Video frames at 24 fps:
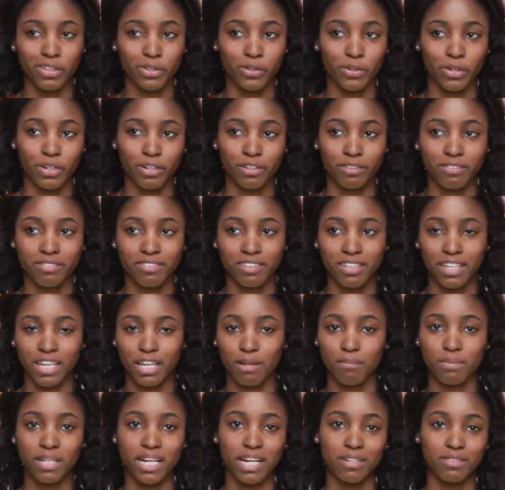or
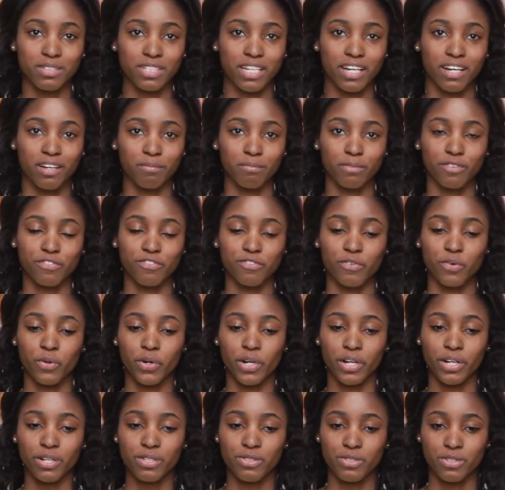came downtown
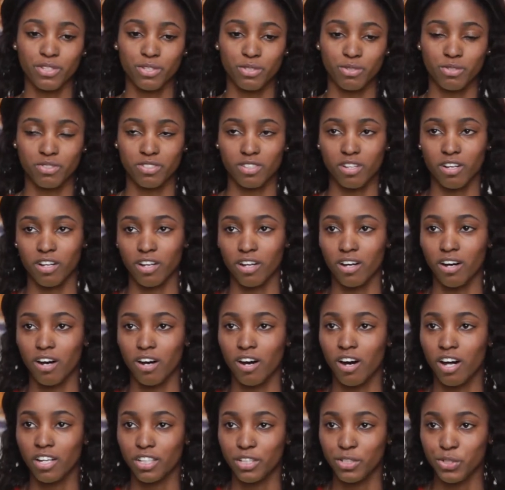before, so this was
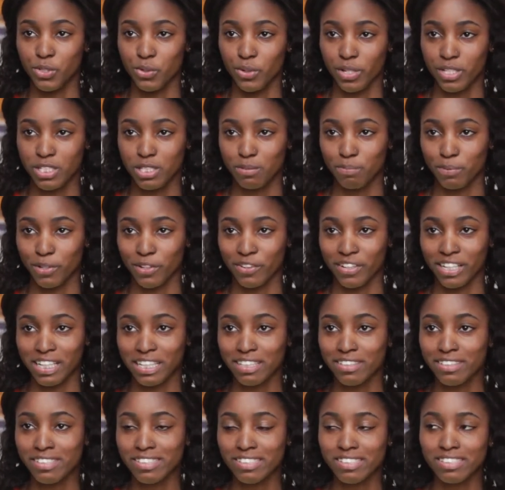all a new
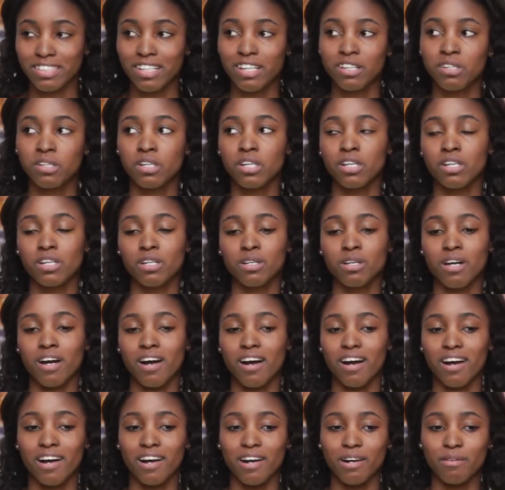experience.
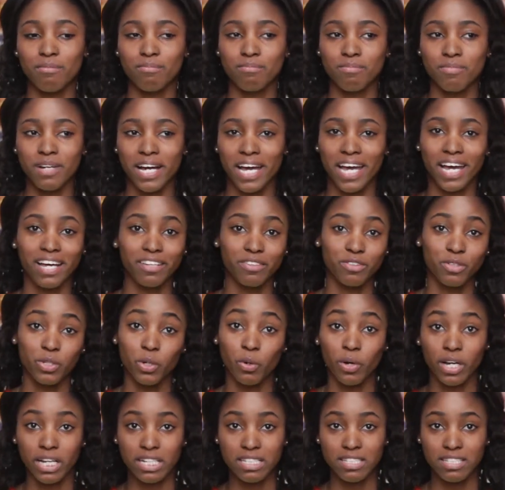I had no
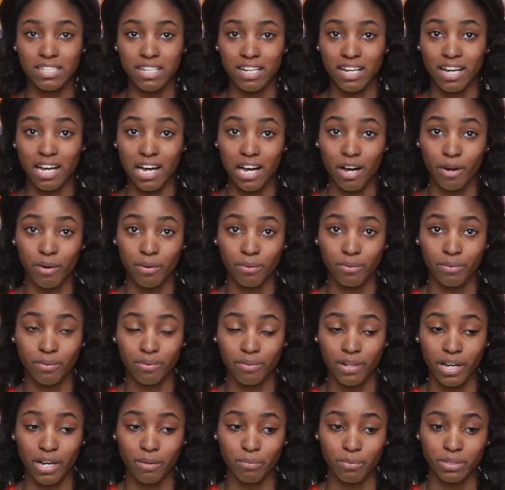idea how
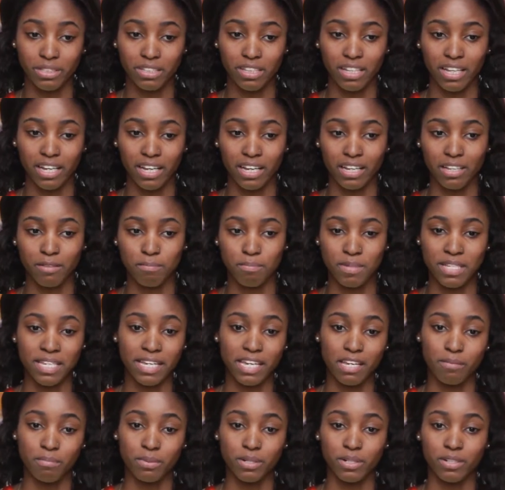I would like be
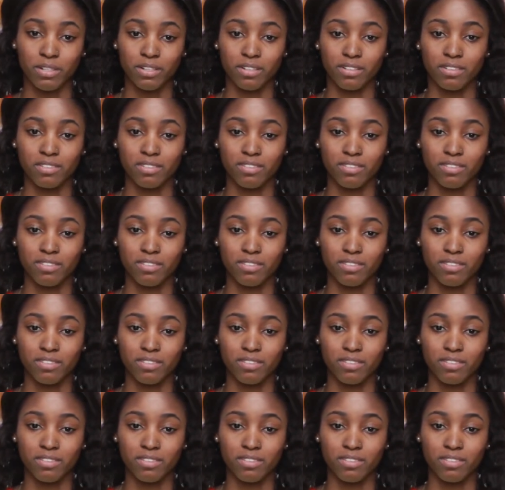able